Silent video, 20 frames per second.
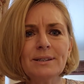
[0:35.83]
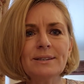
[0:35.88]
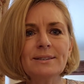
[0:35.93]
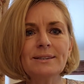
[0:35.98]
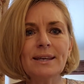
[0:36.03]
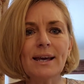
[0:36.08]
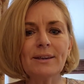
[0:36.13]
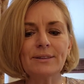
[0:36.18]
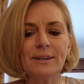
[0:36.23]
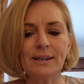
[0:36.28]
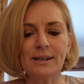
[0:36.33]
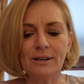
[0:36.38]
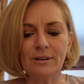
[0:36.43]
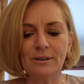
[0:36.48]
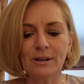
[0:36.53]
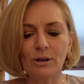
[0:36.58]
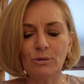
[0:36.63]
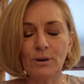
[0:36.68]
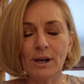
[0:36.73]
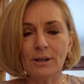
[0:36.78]
out there
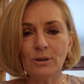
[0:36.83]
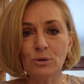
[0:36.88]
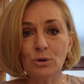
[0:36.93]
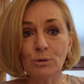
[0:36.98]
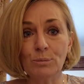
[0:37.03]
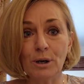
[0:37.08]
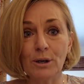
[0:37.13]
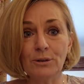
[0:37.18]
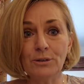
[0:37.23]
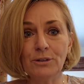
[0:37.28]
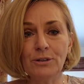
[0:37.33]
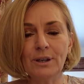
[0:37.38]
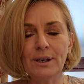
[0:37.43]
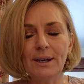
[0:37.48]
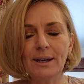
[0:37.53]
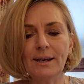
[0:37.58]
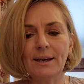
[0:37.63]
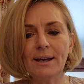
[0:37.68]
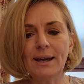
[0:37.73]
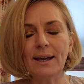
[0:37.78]
around hormones
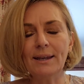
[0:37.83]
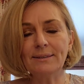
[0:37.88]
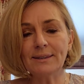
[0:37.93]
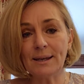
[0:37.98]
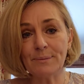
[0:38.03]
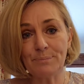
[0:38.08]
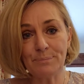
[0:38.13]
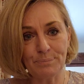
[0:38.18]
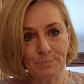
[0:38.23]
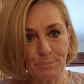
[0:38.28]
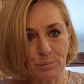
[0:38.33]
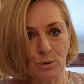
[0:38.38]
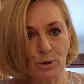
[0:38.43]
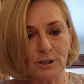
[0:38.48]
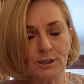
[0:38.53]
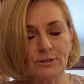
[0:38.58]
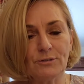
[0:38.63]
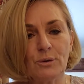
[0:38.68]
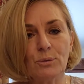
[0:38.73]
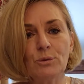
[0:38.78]
at that point
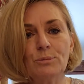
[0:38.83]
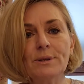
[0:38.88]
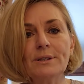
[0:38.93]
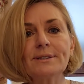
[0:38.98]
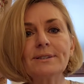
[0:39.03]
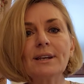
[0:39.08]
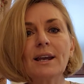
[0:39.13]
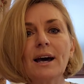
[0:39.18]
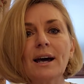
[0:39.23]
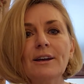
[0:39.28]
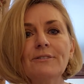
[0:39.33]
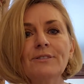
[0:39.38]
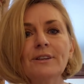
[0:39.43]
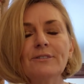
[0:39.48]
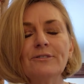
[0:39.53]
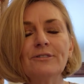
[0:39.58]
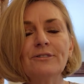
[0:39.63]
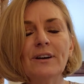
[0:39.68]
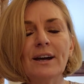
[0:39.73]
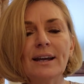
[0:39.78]
of a woman's life, that
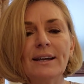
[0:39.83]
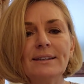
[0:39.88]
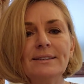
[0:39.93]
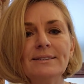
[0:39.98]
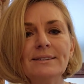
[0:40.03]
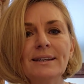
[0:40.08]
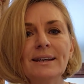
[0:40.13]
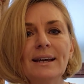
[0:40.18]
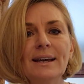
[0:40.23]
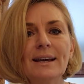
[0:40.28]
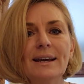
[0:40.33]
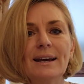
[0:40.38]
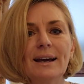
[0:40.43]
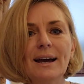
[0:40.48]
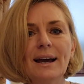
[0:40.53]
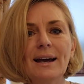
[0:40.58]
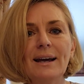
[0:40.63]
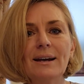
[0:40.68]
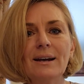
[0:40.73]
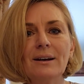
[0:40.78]
phase,
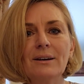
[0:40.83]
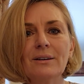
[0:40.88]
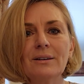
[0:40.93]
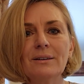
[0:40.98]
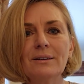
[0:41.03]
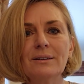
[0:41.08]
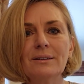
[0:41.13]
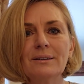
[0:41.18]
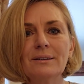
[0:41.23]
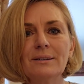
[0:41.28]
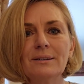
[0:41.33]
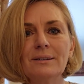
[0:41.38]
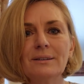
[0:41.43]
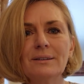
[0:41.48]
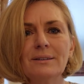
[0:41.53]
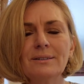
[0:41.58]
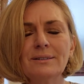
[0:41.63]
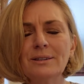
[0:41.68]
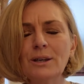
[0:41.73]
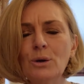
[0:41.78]
are
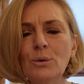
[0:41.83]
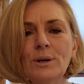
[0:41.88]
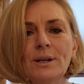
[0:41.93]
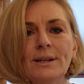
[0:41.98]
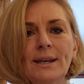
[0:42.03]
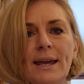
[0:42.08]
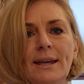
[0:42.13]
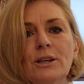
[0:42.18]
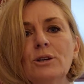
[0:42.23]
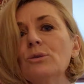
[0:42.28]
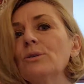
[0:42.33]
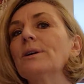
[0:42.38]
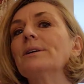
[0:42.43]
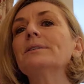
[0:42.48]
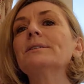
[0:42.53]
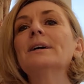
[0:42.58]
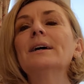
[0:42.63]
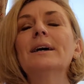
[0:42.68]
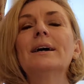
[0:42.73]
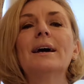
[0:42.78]
so inaccurate.
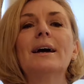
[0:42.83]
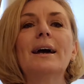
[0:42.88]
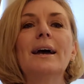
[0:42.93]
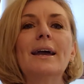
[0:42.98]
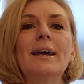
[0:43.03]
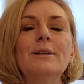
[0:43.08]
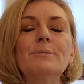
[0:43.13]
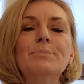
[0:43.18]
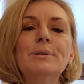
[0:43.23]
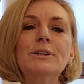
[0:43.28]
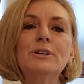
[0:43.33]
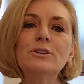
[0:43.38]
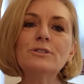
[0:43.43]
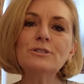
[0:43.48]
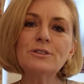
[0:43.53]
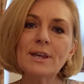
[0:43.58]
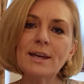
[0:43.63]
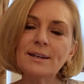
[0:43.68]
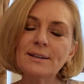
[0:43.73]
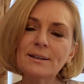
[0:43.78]
And because
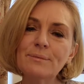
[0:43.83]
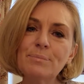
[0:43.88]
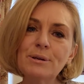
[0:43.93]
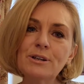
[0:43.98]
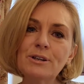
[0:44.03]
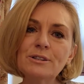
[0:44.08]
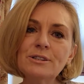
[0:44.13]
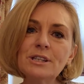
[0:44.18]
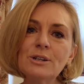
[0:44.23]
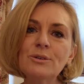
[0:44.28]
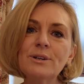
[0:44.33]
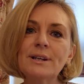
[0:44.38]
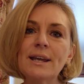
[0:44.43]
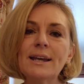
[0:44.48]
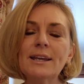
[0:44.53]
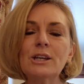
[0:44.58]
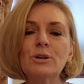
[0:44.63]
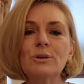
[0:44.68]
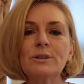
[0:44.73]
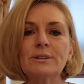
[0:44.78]
they're
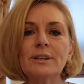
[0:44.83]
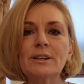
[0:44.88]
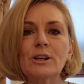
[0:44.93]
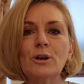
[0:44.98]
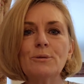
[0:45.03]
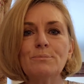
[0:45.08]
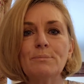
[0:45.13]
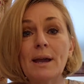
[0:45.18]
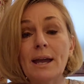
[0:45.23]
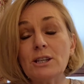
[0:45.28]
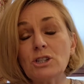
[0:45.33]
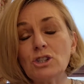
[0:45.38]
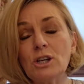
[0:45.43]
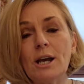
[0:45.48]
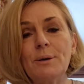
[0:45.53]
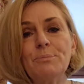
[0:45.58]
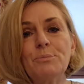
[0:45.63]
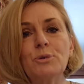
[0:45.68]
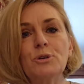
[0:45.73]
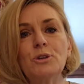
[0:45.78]
inaccurate, they don't match
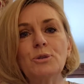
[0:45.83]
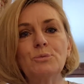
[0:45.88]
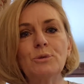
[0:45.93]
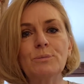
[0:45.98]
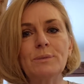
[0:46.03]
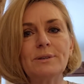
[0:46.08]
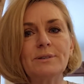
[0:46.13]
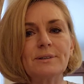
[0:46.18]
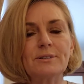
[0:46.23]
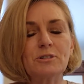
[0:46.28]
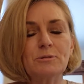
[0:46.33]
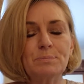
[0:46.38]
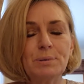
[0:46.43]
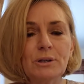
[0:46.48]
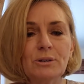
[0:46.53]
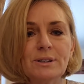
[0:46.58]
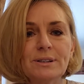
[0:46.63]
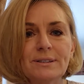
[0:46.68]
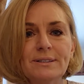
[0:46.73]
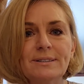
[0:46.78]
up with women's
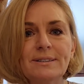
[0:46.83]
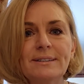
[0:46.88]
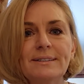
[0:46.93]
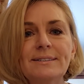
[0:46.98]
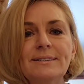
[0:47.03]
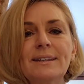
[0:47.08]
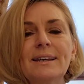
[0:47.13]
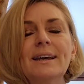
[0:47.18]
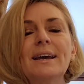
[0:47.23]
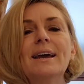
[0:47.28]
experiences,